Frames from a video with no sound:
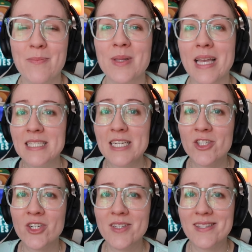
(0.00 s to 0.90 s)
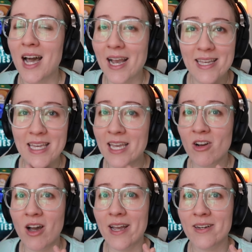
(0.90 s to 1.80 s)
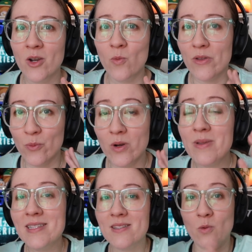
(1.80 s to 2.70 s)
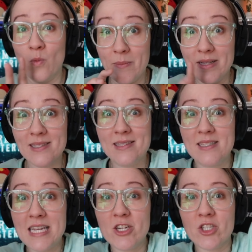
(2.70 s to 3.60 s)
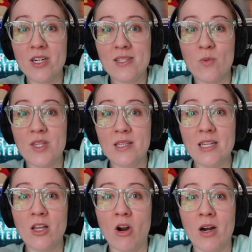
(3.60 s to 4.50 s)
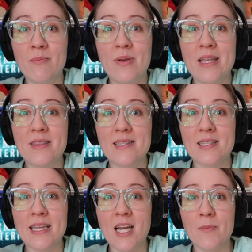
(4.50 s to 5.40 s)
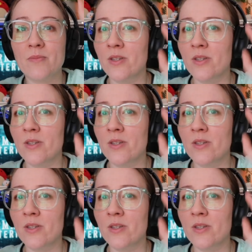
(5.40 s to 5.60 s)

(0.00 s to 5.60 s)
But like t-shirts, I cannot with women's t-shirts with the little armpit that's like up.